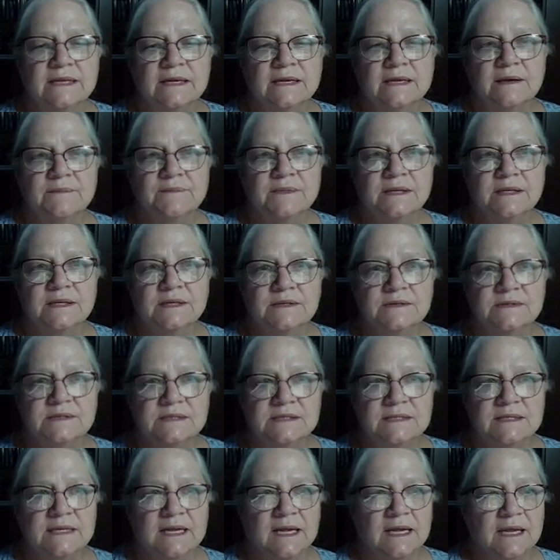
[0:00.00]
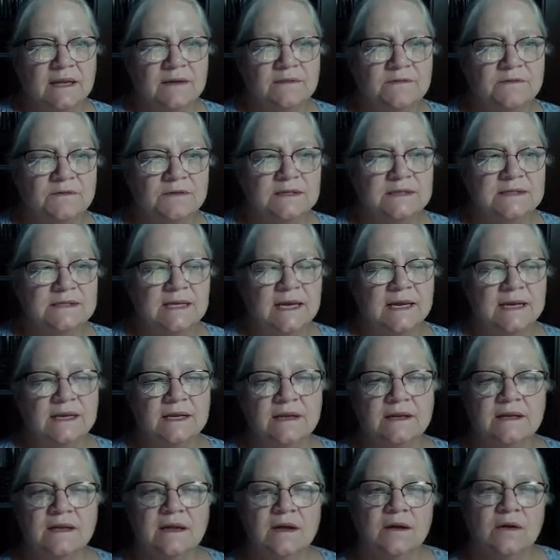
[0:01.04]
that I'm going to use today for
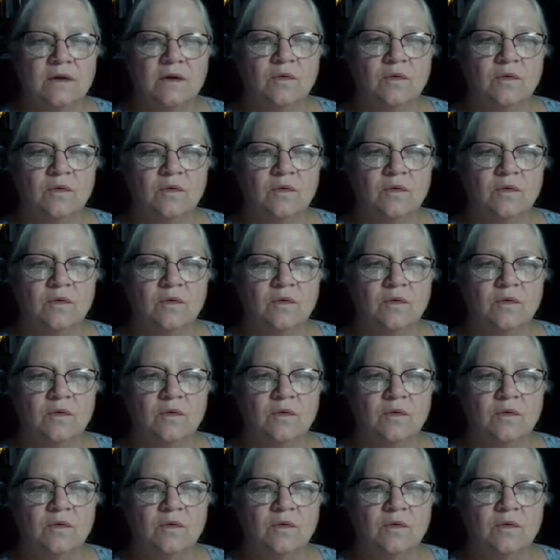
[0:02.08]
deciding